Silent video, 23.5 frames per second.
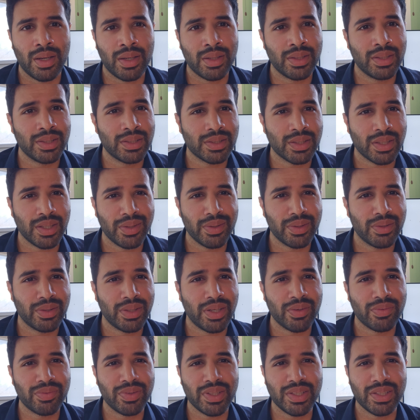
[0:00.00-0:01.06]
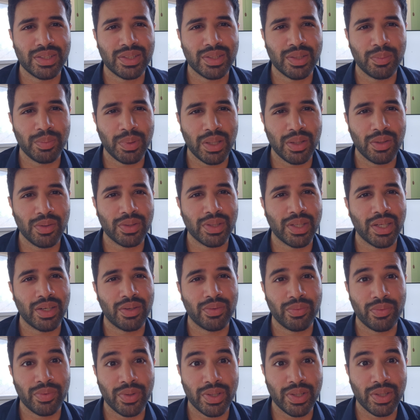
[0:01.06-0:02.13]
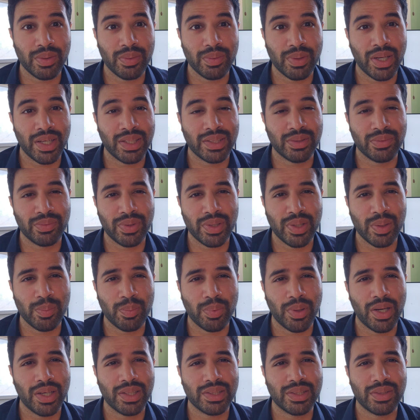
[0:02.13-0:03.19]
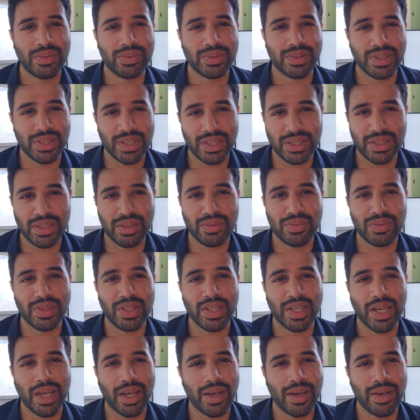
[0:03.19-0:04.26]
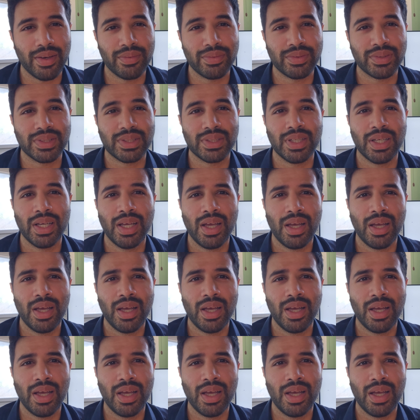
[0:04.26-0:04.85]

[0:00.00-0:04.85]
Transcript: This can definitely still be looked at as a very positive season for the Cavs,